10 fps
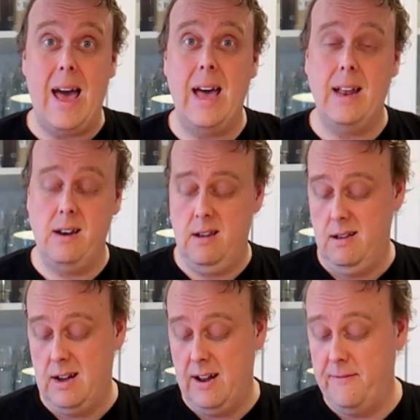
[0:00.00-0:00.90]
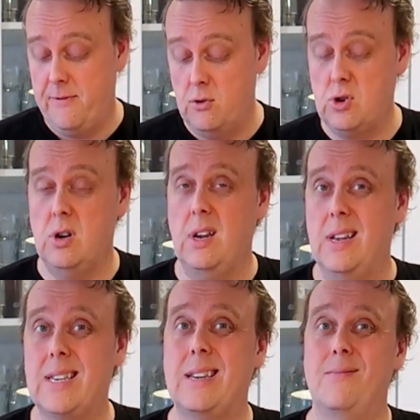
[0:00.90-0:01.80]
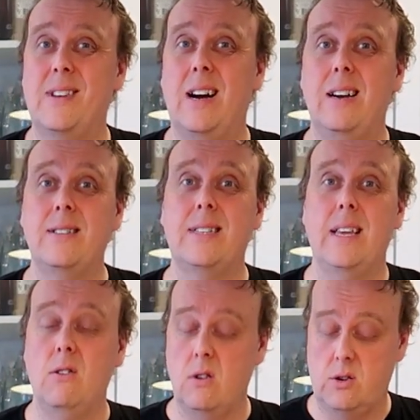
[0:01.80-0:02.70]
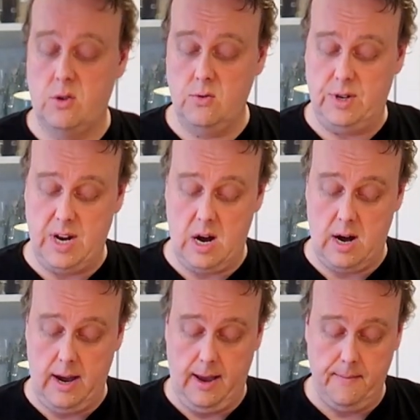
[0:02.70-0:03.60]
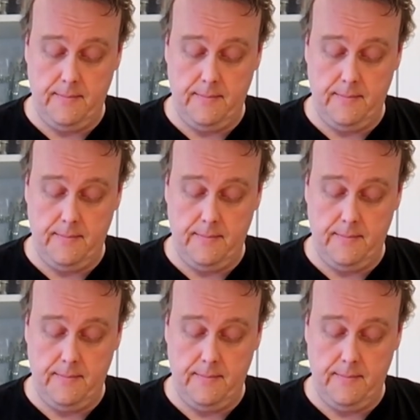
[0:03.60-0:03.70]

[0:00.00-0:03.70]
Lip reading: and unfortunately, sometimes they also die.